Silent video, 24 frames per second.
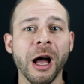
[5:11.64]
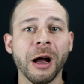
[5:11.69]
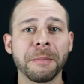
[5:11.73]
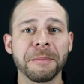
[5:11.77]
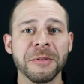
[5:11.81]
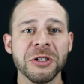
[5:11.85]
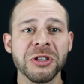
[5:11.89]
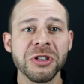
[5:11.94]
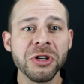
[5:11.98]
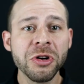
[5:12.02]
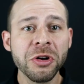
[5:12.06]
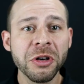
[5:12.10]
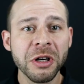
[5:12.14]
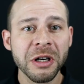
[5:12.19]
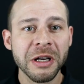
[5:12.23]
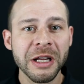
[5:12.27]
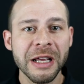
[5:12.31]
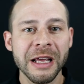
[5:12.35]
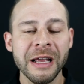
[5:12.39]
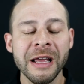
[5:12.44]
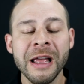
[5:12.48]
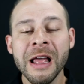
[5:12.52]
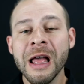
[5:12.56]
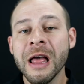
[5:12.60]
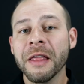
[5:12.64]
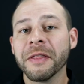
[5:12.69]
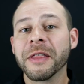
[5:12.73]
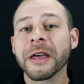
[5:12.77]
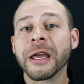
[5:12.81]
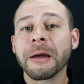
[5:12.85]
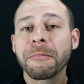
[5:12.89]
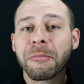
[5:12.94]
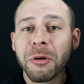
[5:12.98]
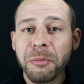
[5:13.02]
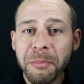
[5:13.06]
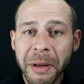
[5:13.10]
opportunity
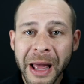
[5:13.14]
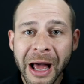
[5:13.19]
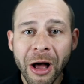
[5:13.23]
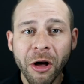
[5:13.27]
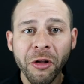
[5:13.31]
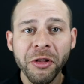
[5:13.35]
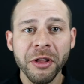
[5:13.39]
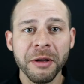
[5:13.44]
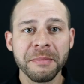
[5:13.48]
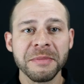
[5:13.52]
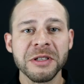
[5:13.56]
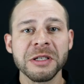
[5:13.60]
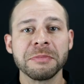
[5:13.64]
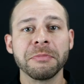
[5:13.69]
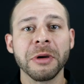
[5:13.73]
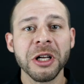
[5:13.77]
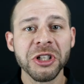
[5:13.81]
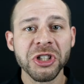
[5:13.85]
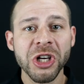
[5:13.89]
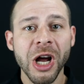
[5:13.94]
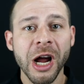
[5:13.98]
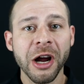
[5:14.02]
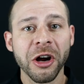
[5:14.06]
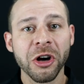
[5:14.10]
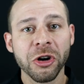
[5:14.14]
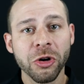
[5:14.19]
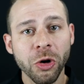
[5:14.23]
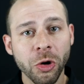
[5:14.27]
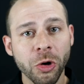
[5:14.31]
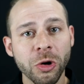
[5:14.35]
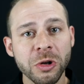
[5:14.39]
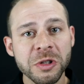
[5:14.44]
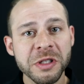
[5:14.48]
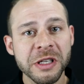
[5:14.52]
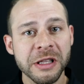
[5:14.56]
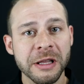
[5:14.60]
that can propel them to much higher
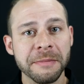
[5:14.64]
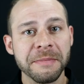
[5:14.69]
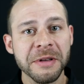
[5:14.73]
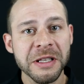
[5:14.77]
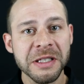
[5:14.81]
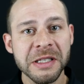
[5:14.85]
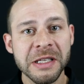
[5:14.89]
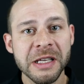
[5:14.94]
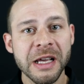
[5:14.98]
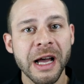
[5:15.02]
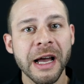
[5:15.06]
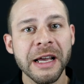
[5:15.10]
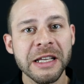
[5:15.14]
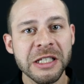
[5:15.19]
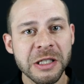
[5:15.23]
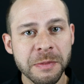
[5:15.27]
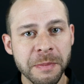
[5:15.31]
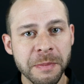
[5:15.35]
goals in the BCI